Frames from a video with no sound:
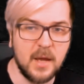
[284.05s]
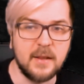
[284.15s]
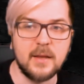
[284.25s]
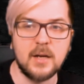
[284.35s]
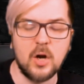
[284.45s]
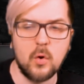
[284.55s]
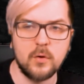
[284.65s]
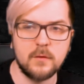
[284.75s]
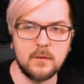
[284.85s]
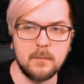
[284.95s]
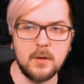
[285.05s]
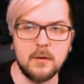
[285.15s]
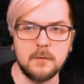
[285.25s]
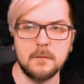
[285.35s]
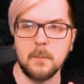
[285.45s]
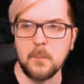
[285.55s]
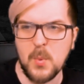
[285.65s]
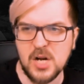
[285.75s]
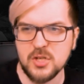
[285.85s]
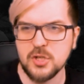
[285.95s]
and the cost is
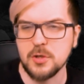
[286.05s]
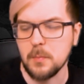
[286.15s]
much